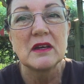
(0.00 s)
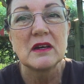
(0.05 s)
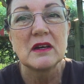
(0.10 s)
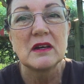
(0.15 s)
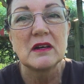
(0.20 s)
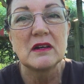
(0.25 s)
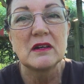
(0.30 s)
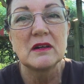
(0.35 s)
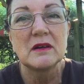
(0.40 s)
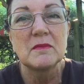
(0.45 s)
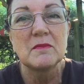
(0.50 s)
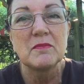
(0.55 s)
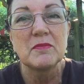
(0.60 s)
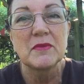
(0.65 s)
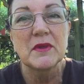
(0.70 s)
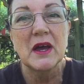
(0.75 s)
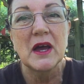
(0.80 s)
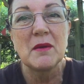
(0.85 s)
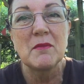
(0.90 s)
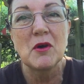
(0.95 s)

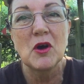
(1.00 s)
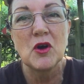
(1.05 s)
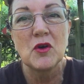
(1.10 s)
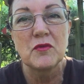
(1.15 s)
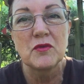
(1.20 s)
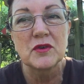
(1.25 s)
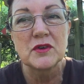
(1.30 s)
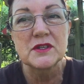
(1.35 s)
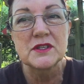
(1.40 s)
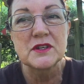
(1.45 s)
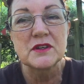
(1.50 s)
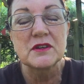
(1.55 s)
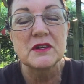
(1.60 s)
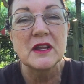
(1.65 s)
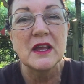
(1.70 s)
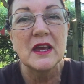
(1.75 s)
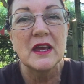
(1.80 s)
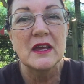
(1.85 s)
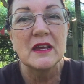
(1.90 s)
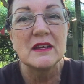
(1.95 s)
I'm over a certain
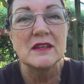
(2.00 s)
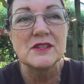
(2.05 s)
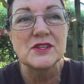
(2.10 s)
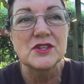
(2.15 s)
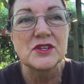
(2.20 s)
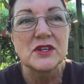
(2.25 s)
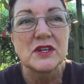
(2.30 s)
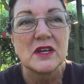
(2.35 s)
age,